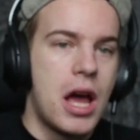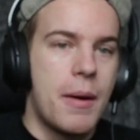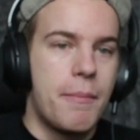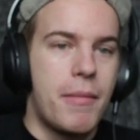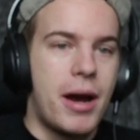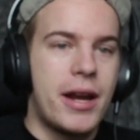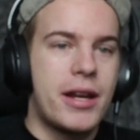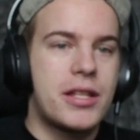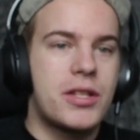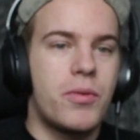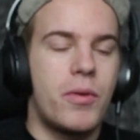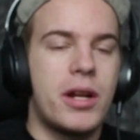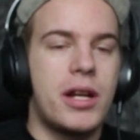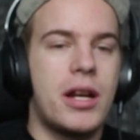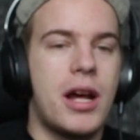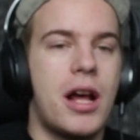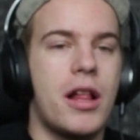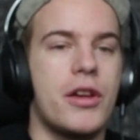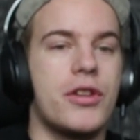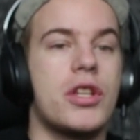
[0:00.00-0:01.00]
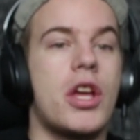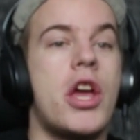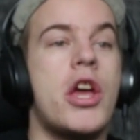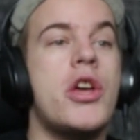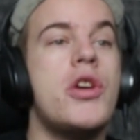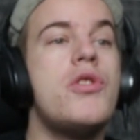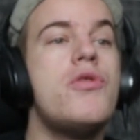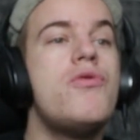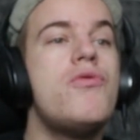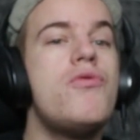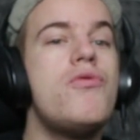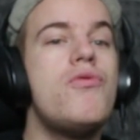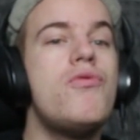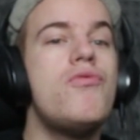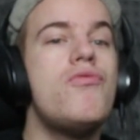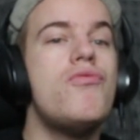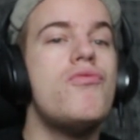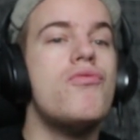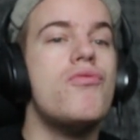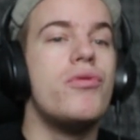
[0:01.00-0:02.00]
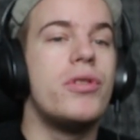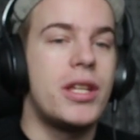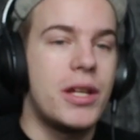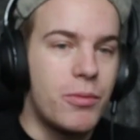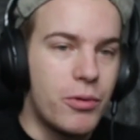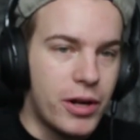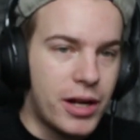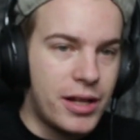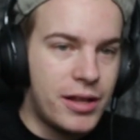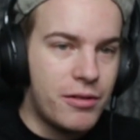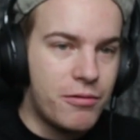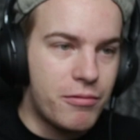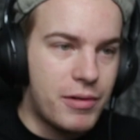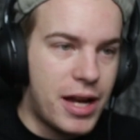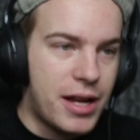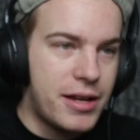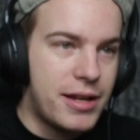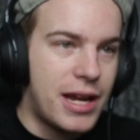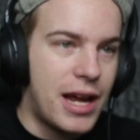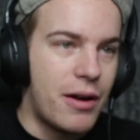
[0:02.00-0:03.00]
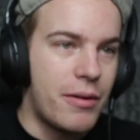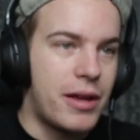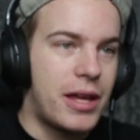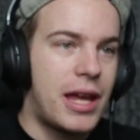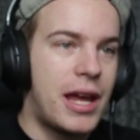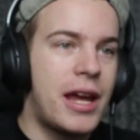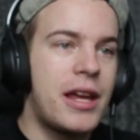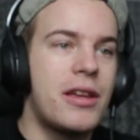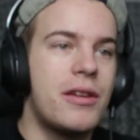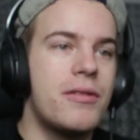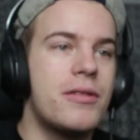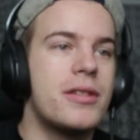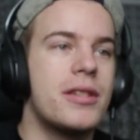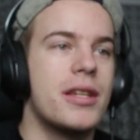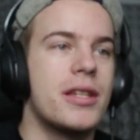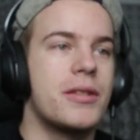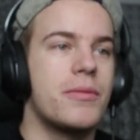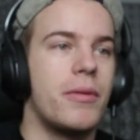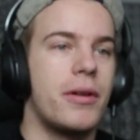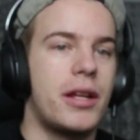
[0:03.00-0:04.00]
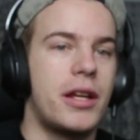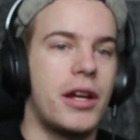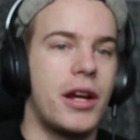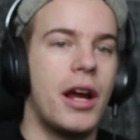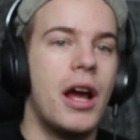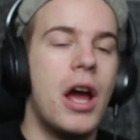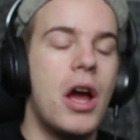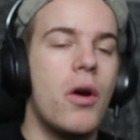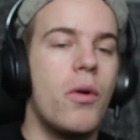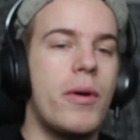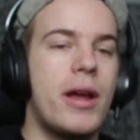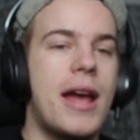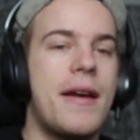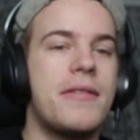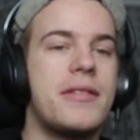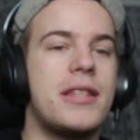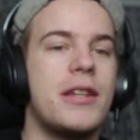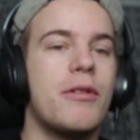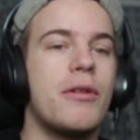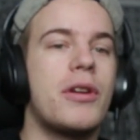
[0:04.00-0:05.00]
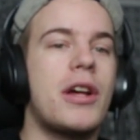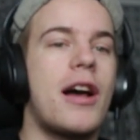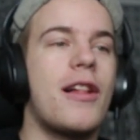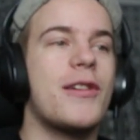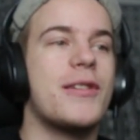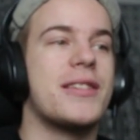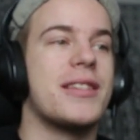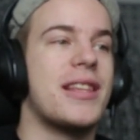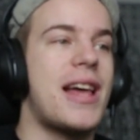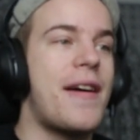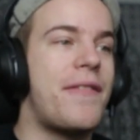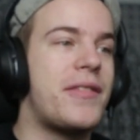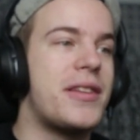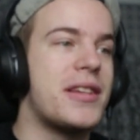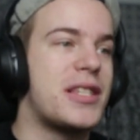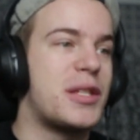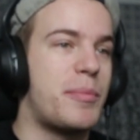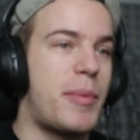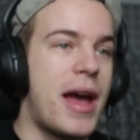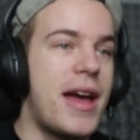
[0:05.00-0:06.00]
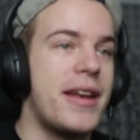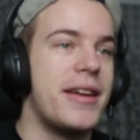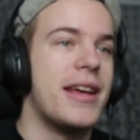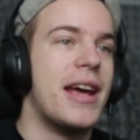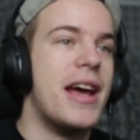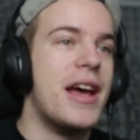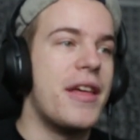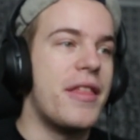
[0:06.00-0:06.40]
Minus twenty dollars. Ooh, see, we're in the red now. We can't use this one here. We have zero dollars left to spend.